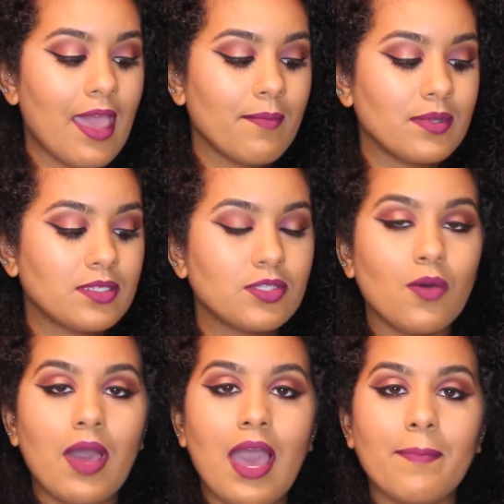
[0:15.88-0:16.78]
am
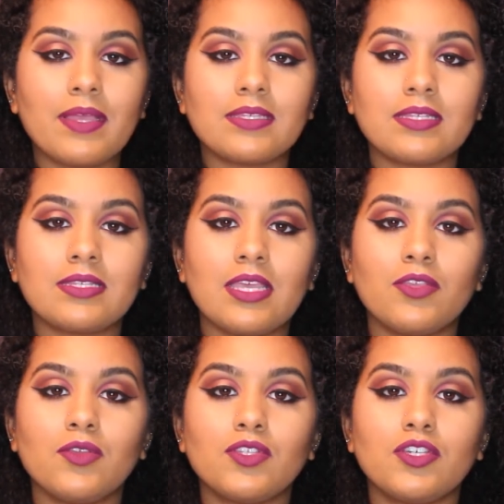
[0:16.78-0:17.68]
so happy to
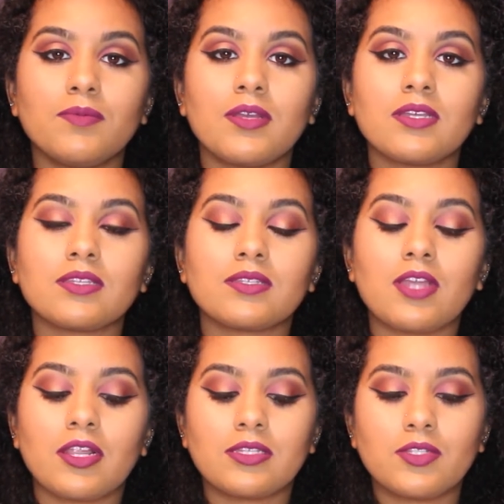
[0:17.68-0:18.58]
see YouTubers
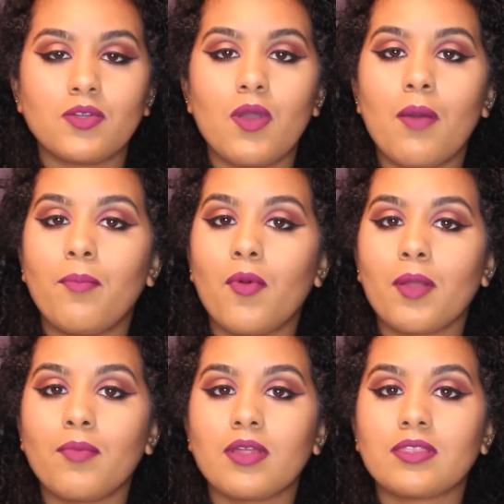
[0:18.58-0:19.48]
starting to do
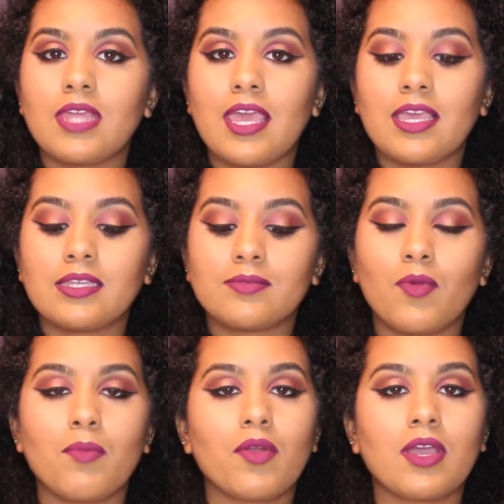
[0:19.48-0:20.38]
more and more things,
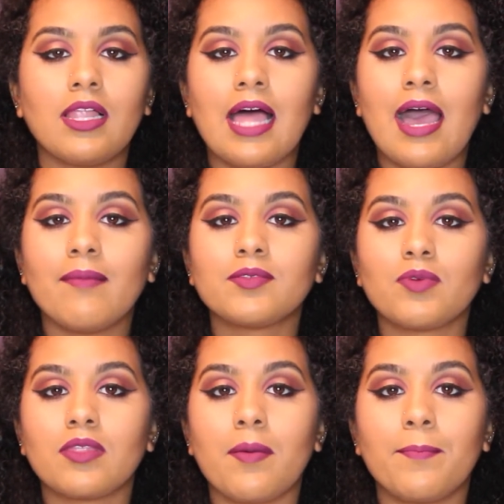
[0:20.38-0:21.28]
more and more collabs
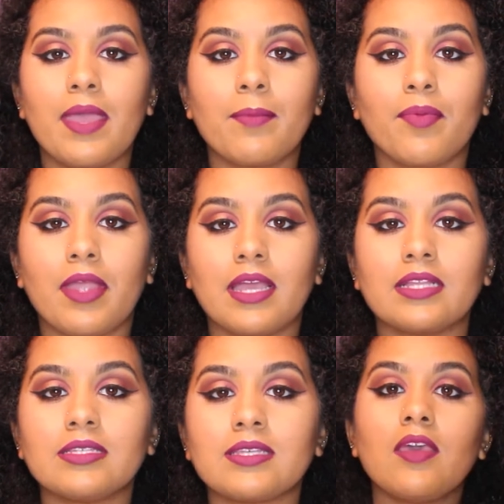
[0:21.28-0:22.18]
with big
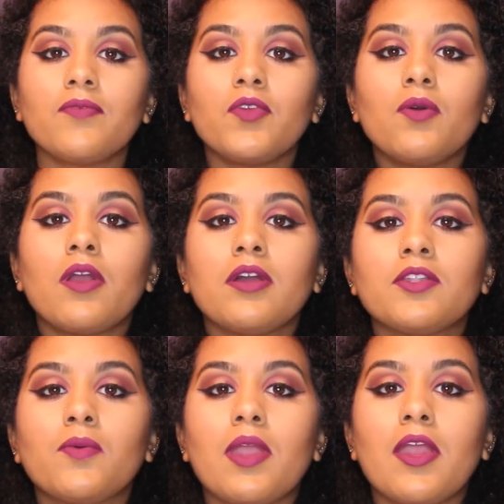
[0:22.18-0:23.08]
brands. If you are
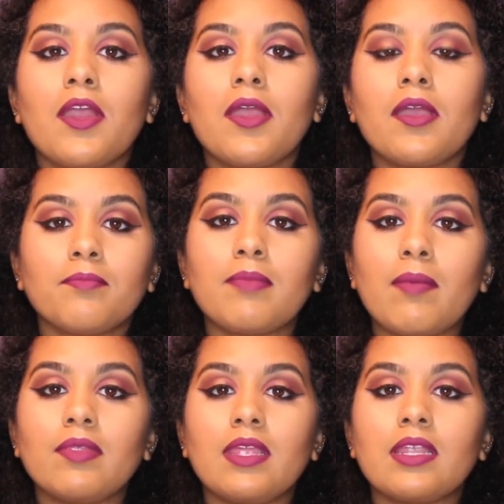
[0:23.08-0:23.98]
unaware,
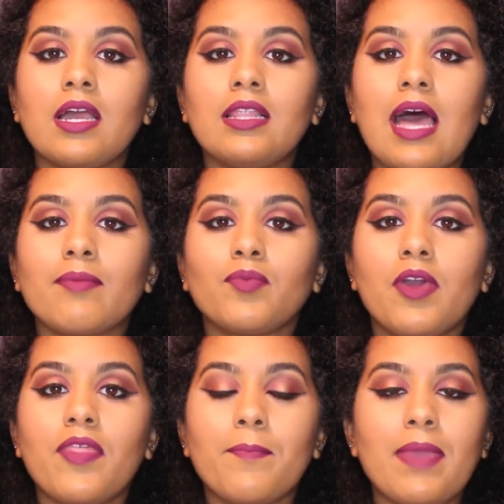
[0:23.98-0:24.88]
Maybelline collabed
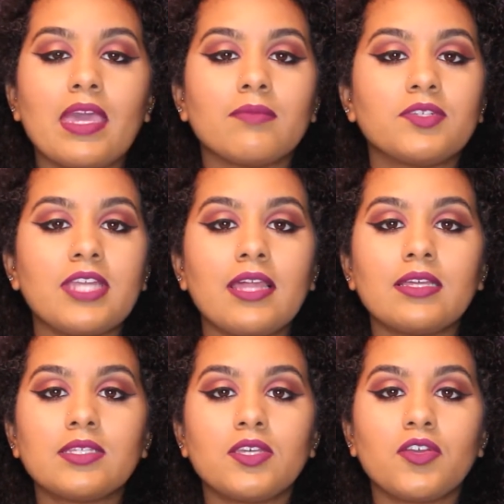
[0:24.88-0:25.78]
with Makeup
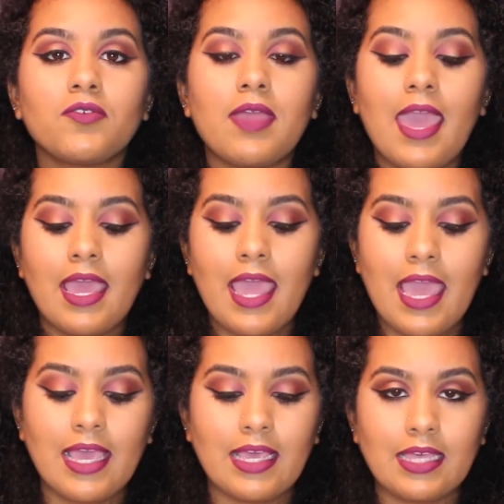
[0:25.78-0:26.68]
Shayla to create
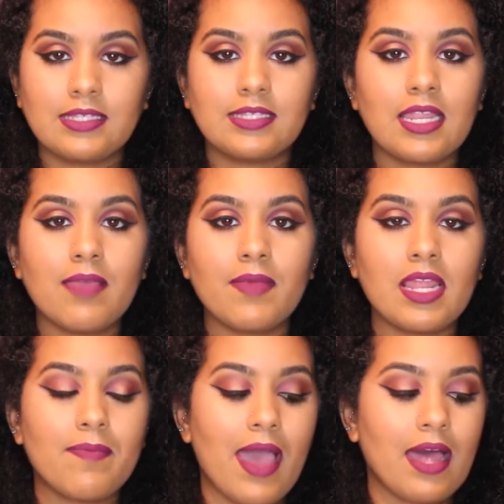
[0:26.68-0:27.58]
a City
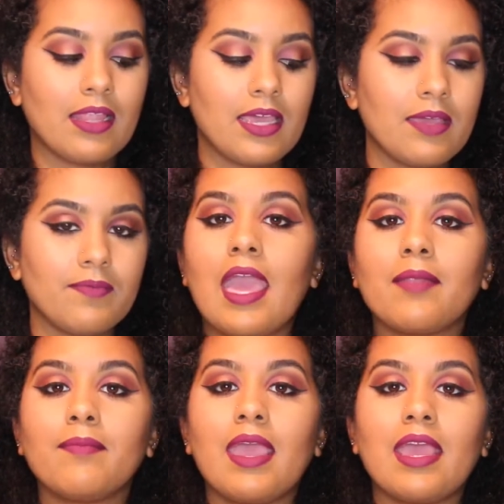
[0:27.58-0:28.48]
Mini palette
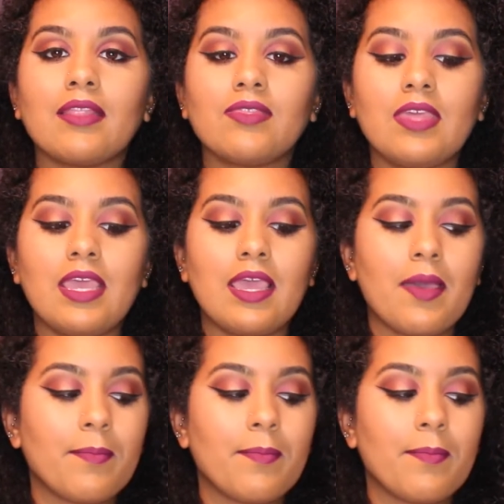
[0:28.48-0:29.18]
and made the